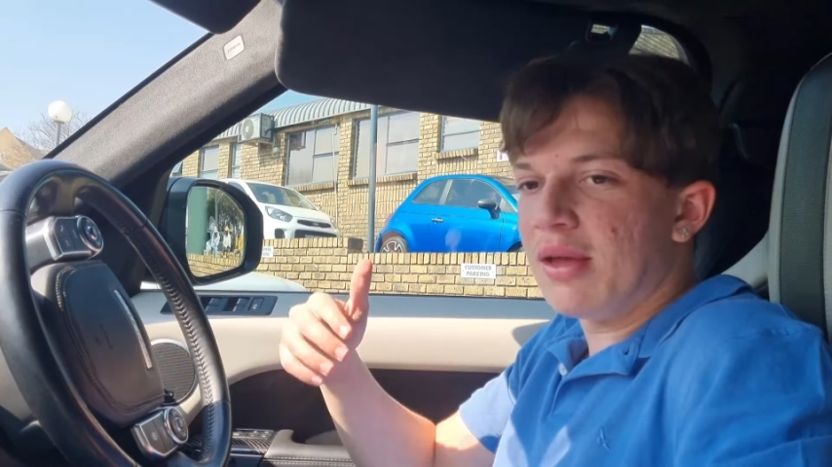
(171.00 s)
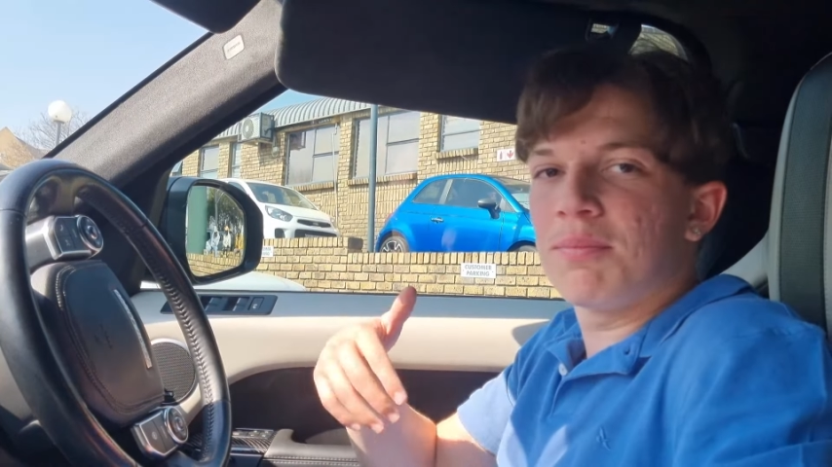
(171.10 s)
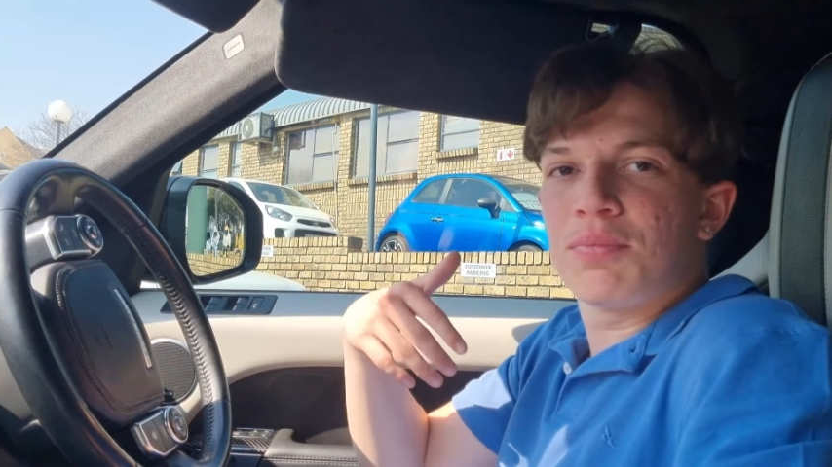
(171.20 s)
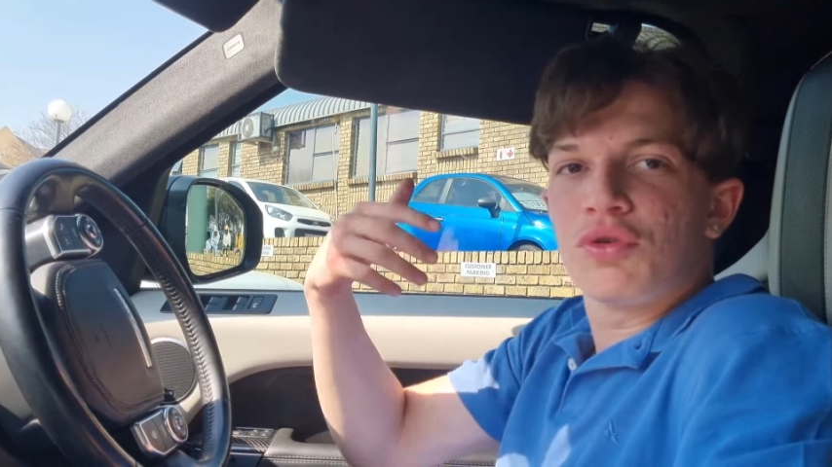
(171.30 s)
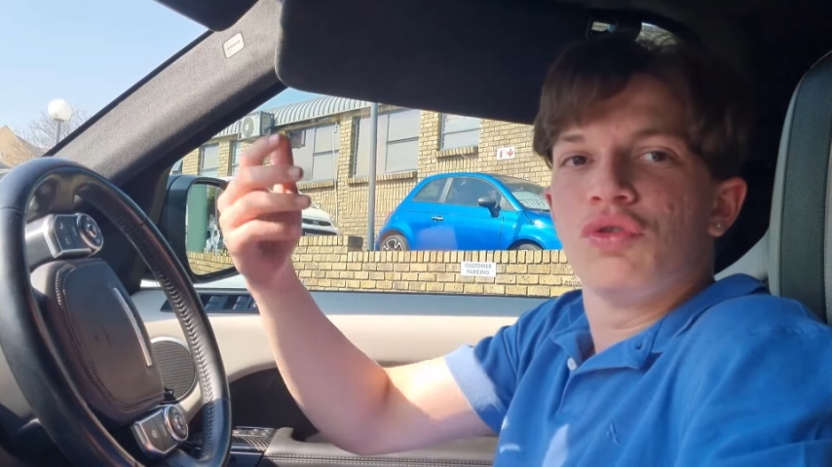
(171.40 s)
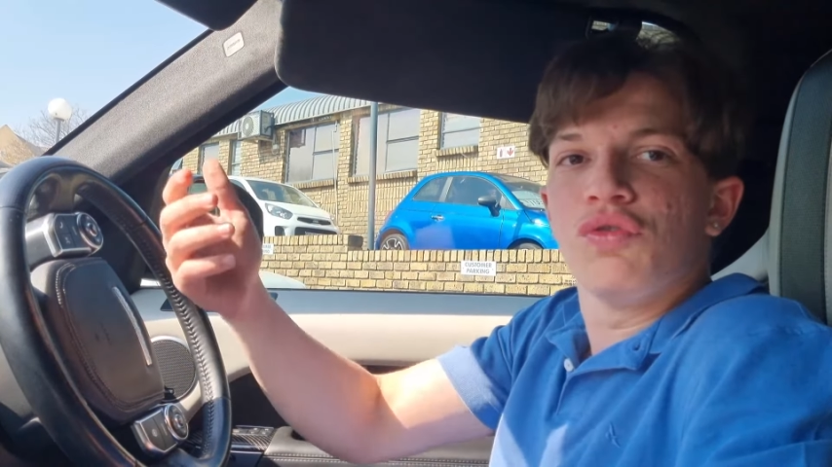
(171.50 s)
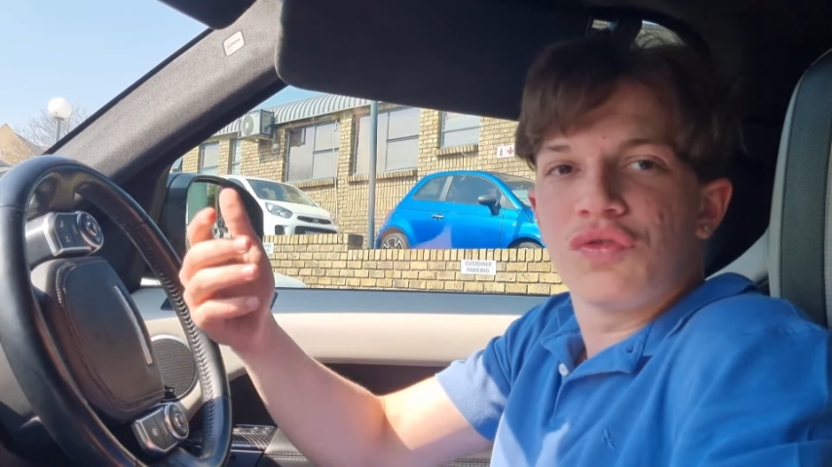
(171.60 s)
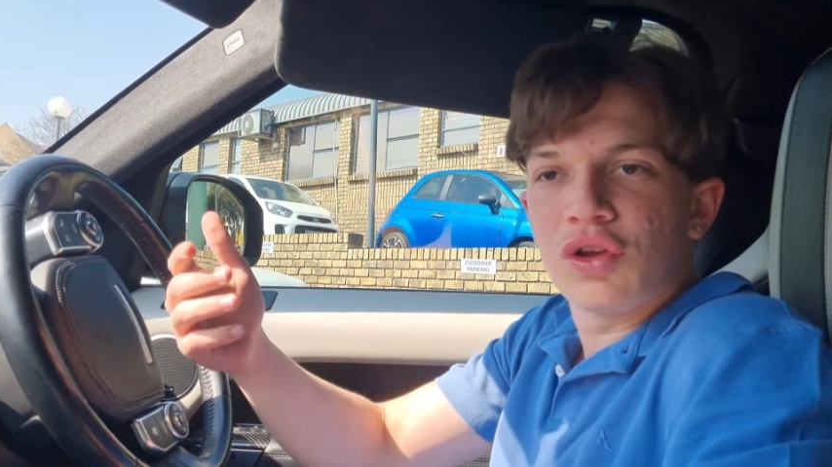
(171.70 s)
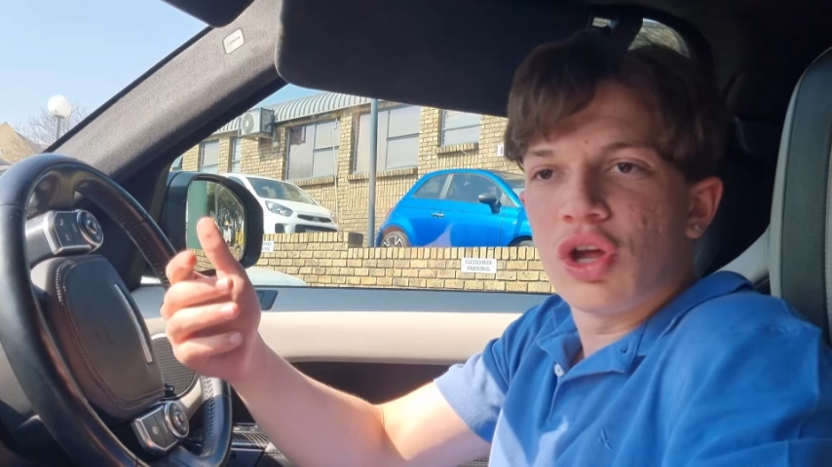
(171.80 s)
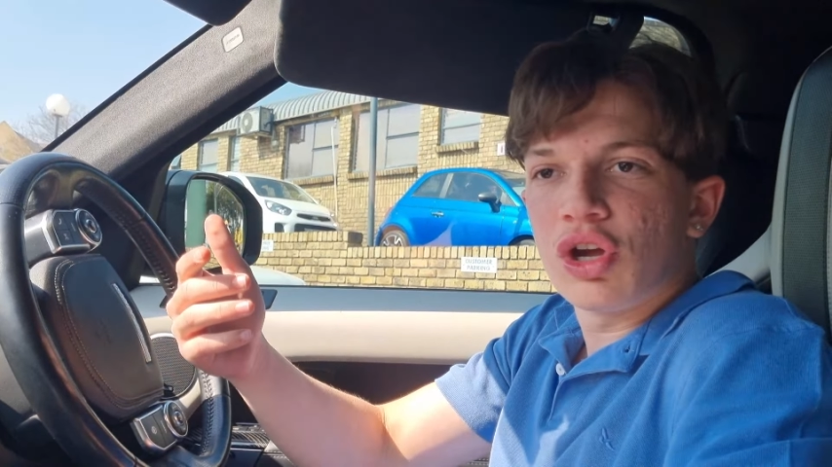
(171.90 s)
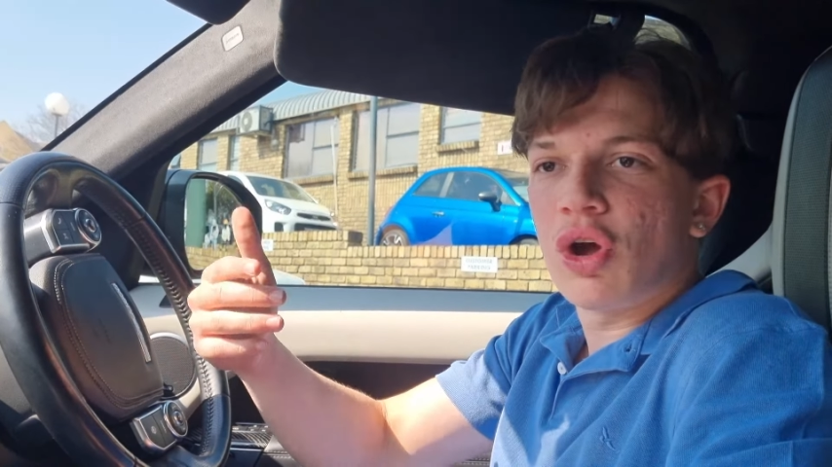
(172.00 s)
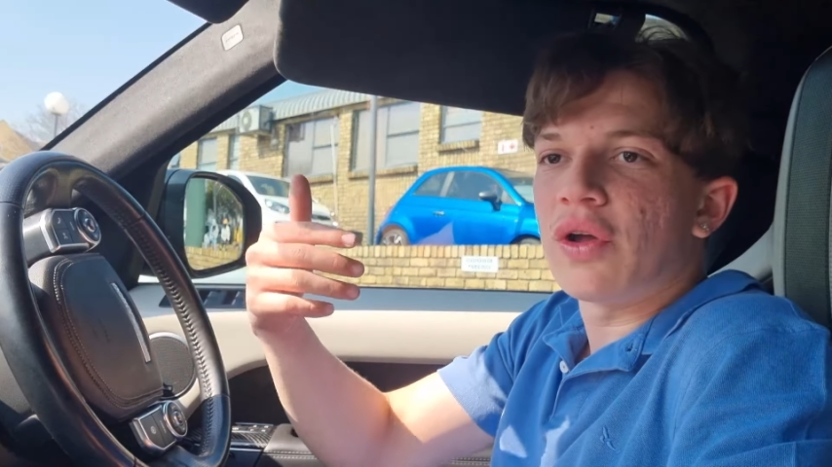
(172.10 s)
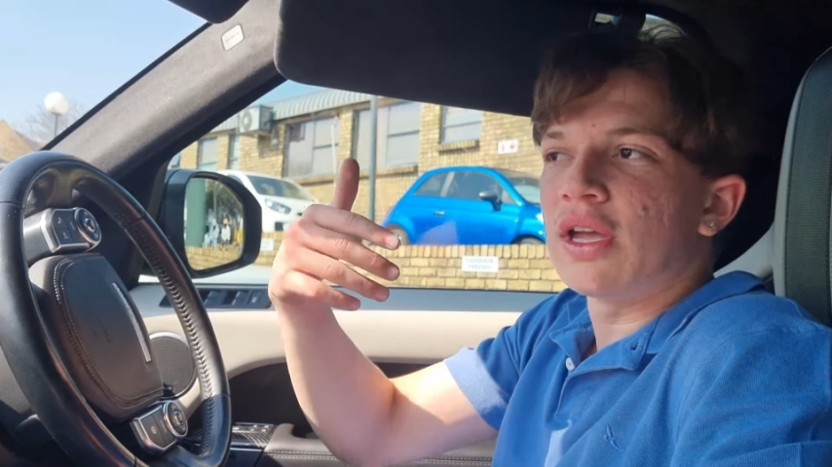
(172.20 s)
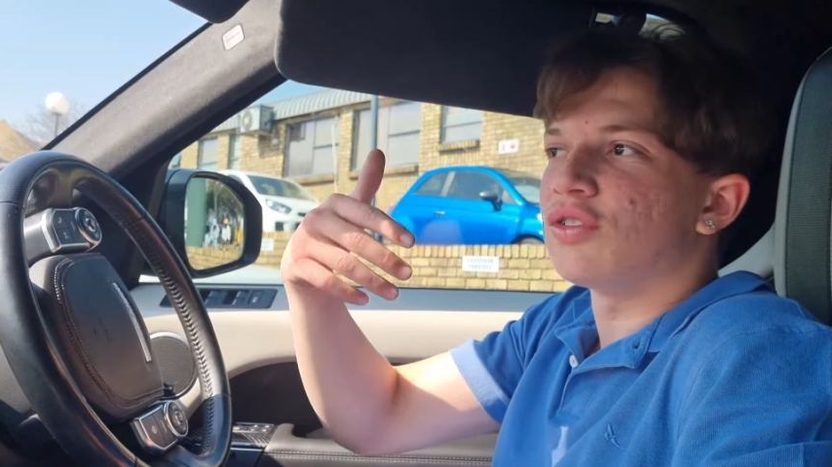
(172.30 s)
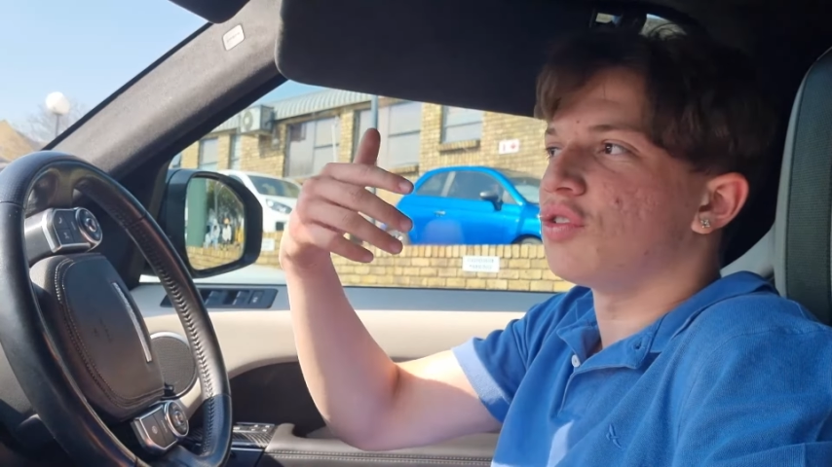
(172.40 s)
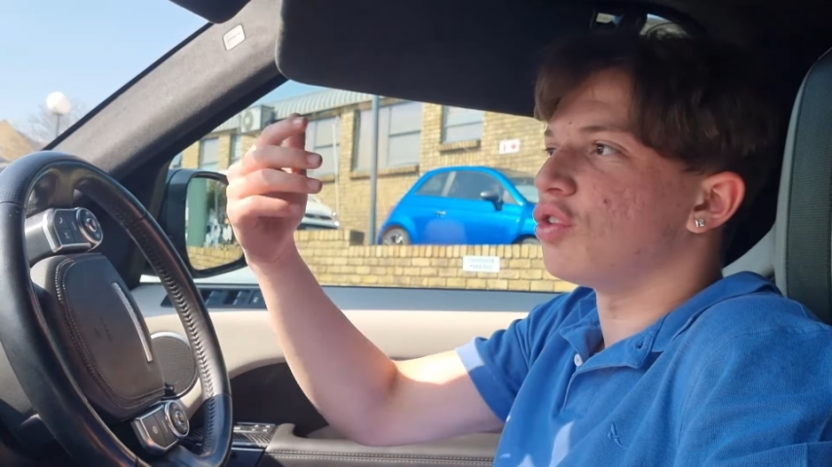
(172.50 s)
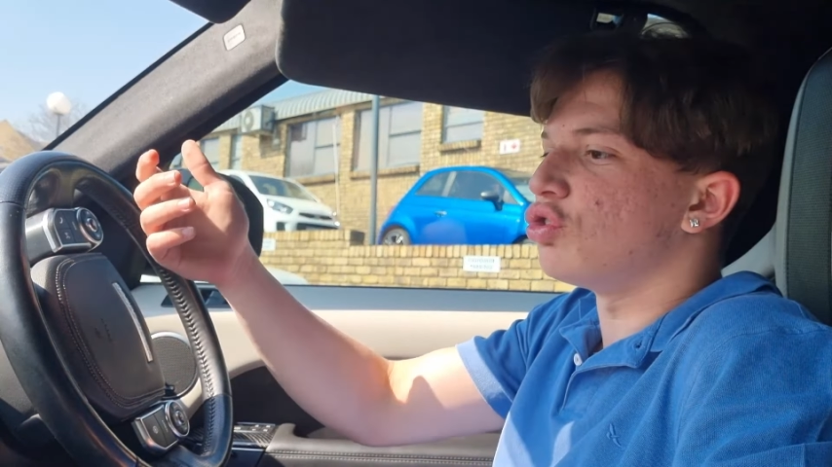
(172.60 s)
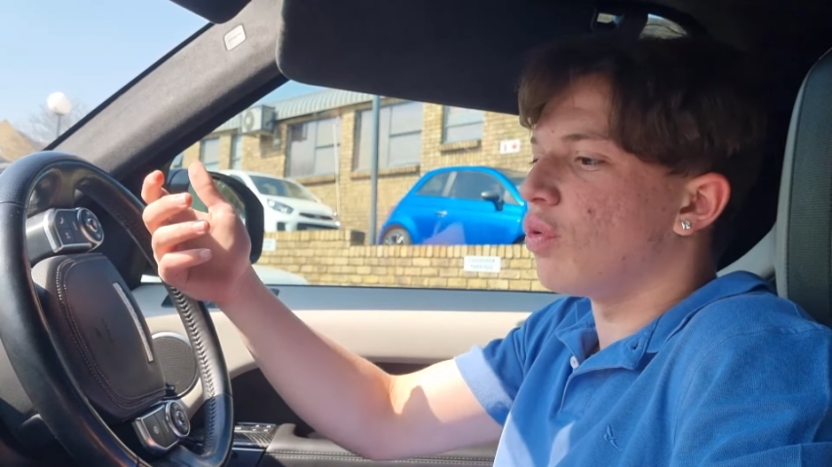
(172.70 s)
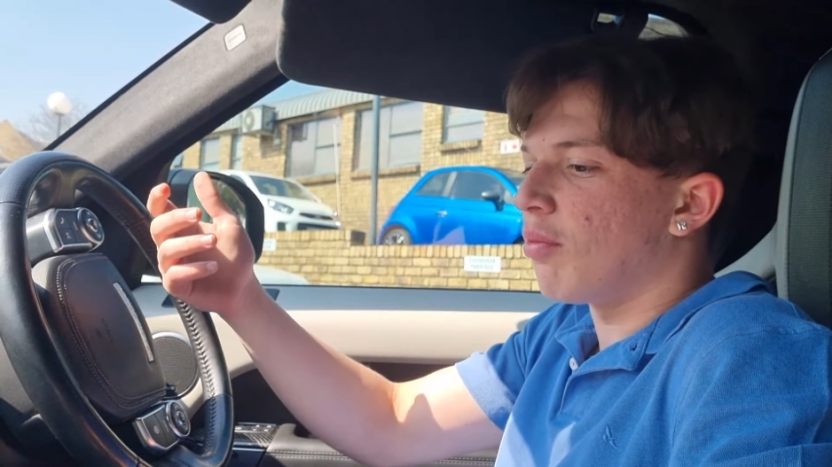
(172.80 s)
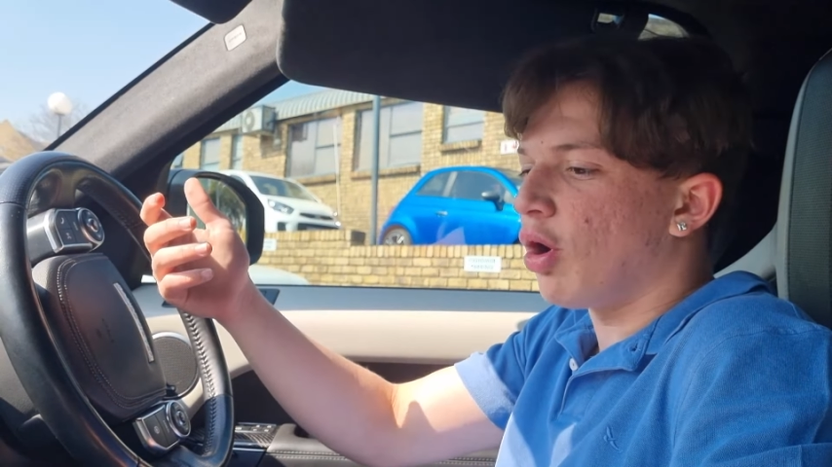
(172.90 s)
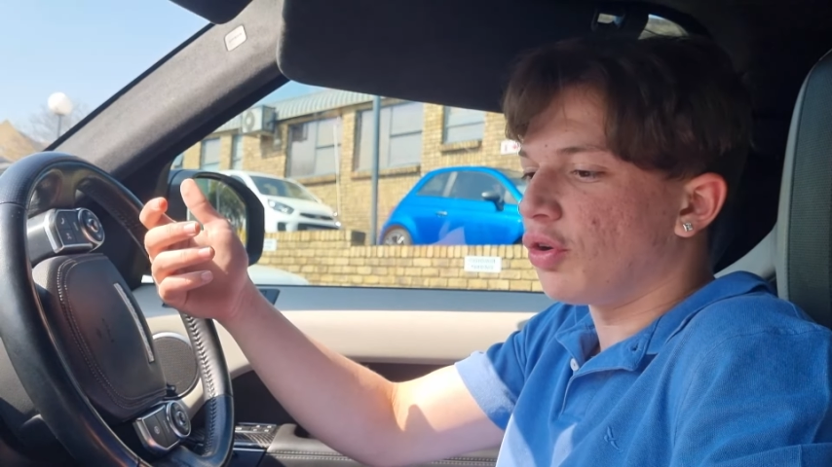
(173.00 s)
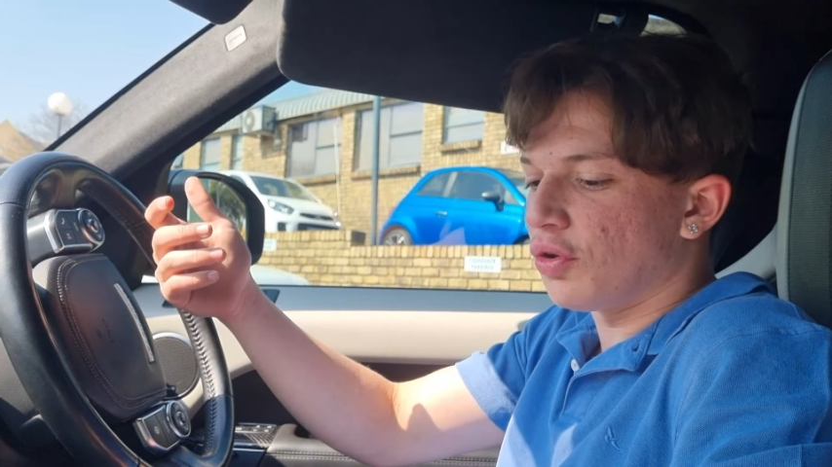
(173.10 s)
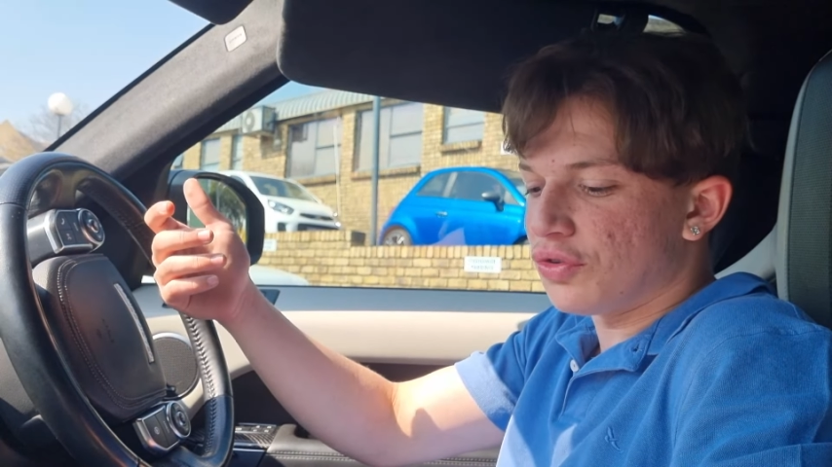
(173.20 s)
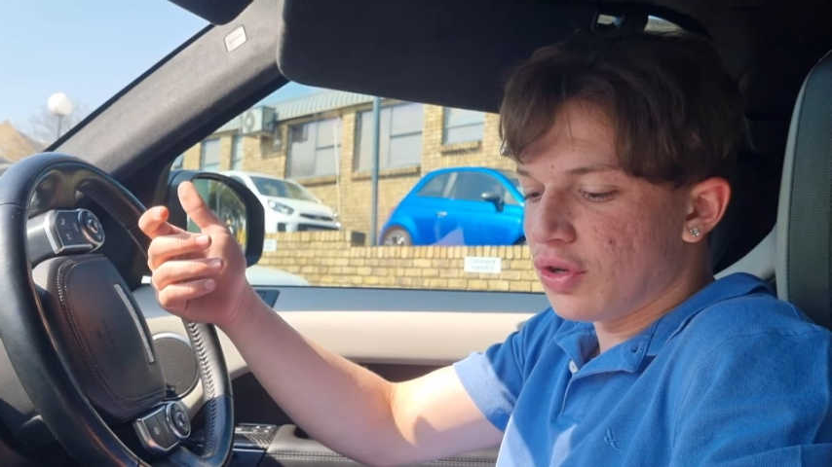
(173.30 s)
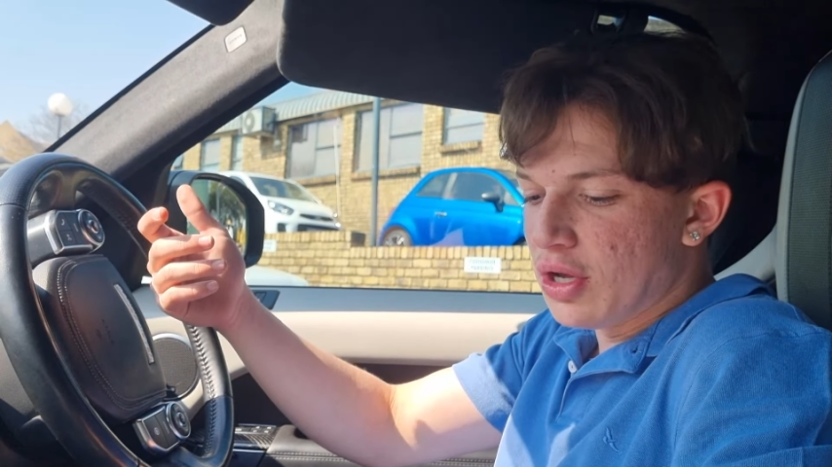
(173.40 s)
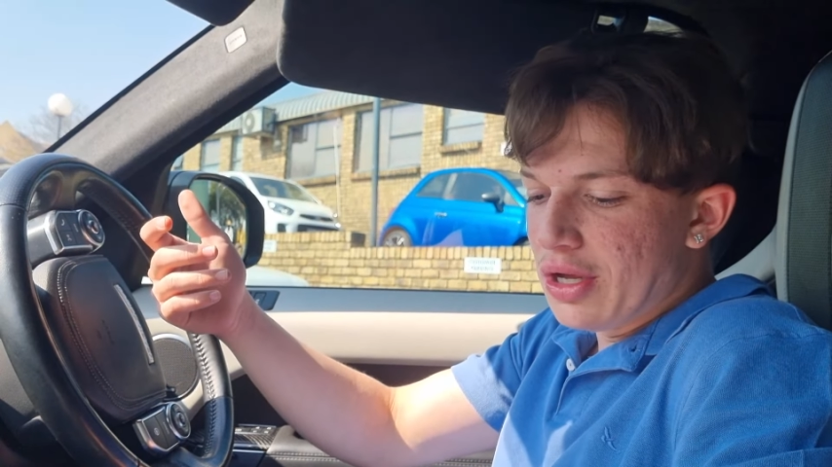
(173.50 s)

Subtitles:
improved going into the newer models.